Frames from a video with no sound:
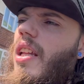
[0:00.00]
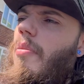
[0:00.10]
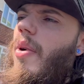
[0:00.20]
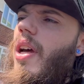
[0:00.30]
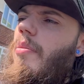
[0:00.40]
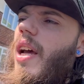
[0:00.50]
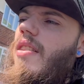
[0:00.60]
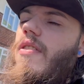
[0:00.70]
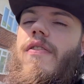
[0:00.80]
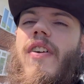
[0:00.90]
the bike back
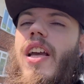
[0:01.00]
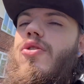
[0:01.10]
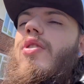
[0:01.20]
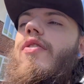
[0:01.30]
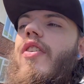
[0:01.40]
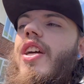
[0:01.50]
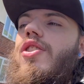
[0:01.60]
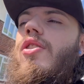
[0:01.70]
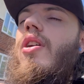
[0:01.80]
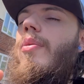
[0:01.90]
to factory fresh
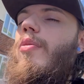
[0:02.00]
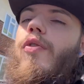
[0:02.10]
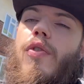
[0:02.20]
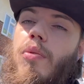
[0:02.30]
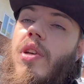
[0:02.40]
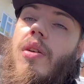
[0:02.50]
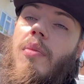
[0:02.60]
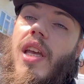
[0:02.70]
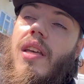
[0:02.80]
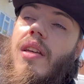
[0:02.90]
before we can
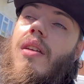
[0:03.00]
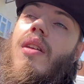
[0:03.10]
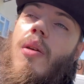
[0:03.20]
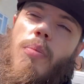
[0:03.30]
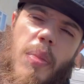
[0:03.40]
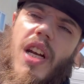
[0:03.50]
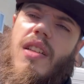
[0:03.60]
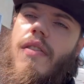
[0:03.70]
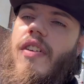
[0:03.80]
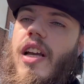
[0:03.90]
make it better
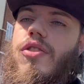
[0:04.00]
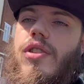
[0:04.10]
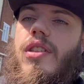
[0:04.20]
than factory.